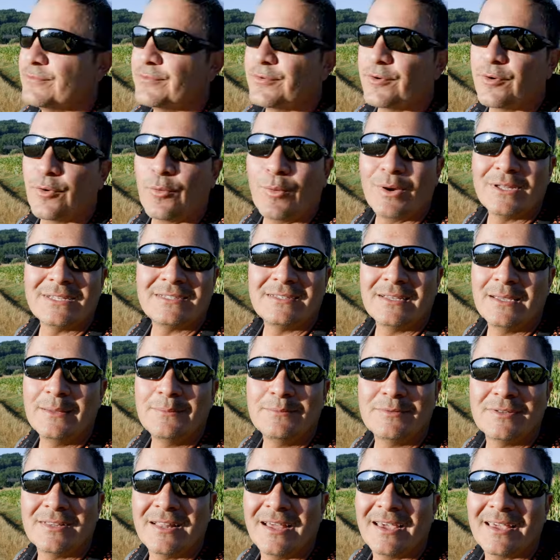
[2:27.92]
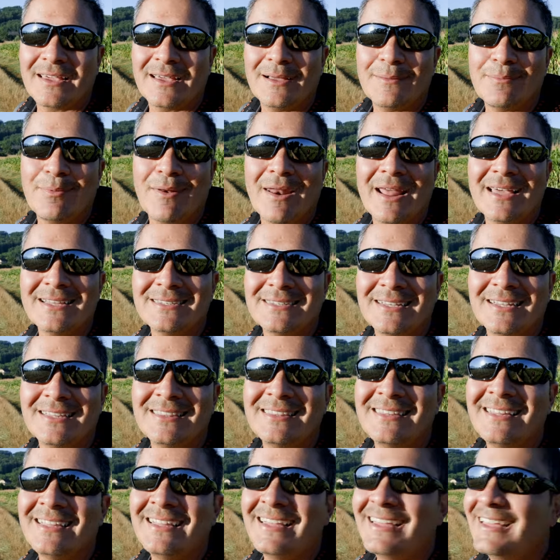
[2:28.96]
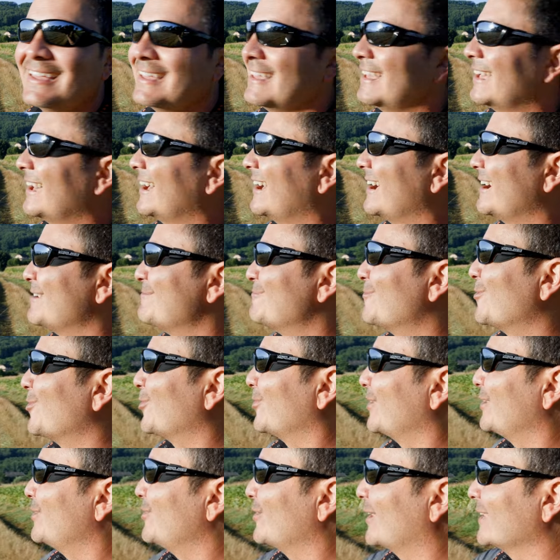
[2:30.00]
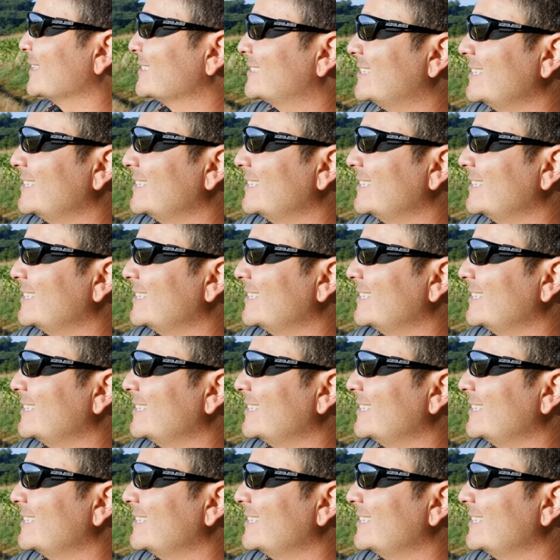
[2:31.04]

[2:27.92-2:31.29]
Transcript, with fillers: for what seems like a pleasant morning. You can